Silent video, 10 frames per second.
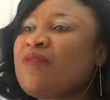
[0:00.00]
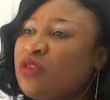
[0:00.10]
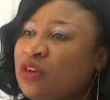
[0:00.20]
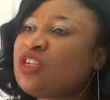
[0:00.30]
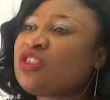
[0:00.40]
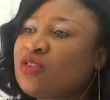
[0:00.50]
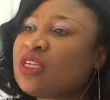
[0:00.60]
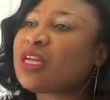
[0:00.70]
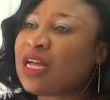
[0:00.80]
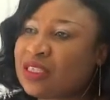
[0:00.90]
your
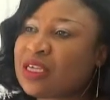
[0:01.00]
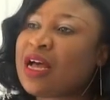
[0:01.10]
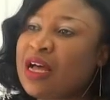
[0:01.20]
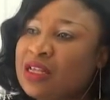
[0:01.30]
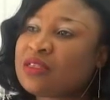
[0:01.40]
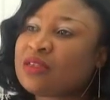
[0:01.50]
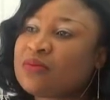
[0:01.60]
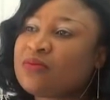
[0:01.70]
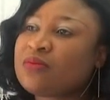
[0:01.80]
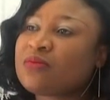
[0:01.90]
interest at heart.
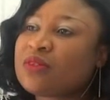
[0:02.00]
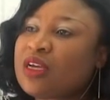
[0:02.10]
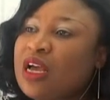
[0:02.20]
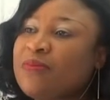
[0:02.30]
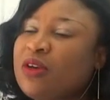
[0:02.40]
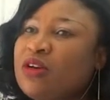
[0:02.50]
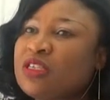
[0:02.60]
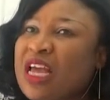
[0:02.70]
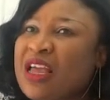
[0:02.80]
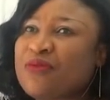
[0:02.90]
And
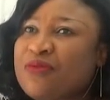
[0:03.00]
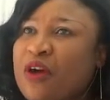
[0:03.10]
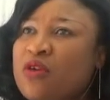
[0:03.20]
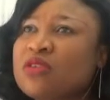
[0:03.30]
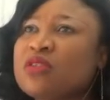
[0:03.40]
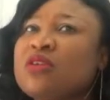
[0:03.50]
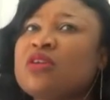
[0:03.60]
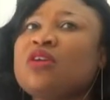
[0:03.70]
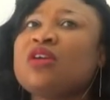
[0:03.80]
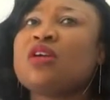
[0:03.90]
because I felt
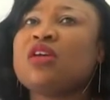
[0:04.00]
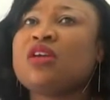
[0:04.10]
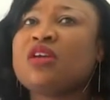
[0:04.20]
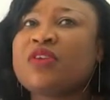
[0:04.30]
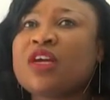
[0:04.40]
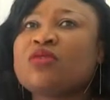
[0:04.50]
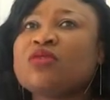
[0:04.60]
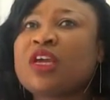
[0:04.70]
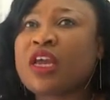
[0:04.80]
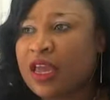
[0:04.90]
if they
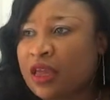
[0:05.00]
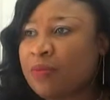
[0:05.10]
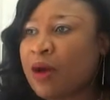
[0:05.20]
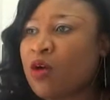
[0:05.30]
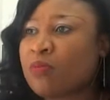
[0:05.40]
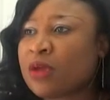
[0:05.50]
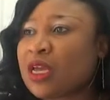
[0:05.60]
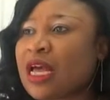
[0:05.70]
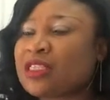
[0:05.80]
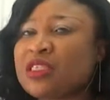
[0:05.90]
could care about me,
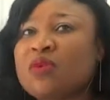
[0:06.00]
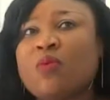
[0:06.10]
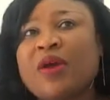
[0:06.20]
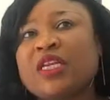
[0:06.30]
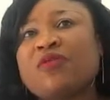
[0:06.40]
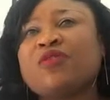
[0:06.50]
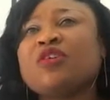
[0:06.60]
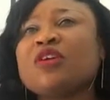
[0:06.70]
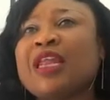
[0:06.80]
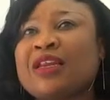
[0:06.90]
and see when they feel
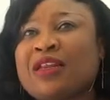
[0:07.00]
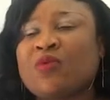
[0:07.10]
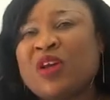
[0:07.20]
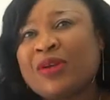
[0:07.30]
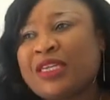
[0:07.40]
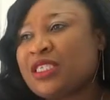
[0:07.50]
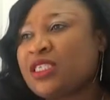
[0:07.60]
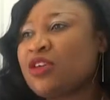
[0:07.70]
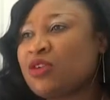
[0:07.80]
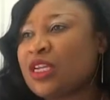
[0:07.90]
you like, when they
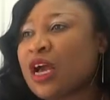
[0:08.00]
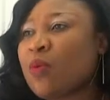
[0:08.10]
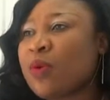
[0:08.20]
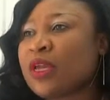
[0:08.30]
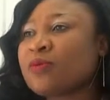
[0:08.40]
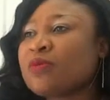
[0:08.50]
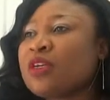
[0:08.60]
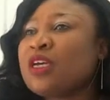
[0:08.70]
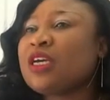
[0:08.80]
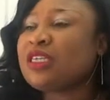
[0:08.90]
see you that way,
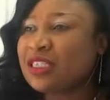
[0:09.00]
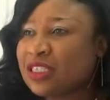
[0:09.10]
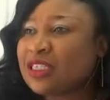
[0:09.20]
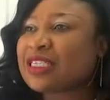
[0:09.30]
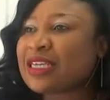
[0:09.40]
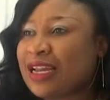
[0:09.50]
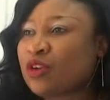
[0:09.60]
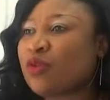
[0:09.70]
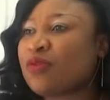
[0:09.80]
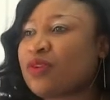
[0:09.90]
the teachers kind
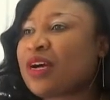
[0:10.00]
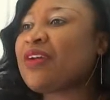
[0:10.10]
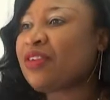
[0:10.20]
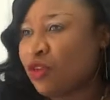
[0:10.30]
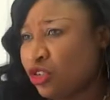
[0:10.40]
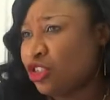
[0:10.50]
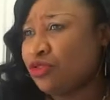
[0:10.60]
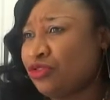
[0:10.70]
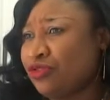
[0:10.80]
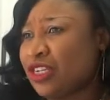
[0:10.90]
of carry your
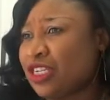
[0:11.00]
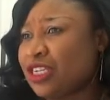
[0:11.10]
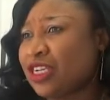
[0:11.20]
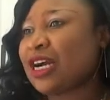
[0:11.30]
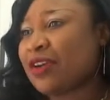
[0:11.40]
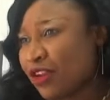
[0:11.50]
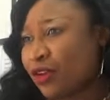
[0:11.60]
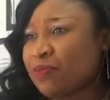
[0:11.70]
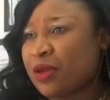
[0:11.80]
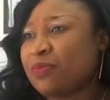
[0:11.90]
children, carry
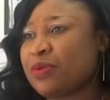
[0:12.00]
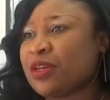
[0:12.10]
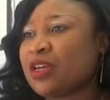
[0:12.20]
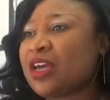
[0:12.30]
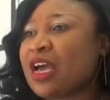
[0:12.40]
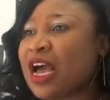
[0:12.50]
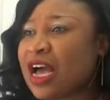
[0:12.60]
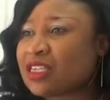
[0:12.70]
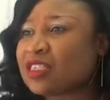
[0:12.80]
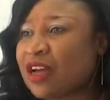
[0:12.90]
your baby,
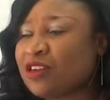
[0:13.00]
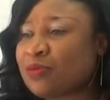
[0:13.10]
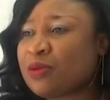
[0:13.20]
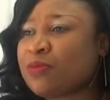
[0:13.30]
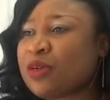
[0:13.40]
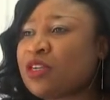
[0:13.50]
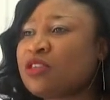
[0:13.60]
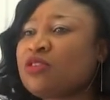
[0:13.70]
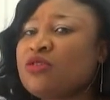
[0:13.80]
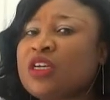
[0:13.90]
ask how the baby
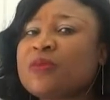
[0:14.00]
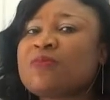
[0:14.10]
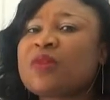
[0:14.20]
is doing.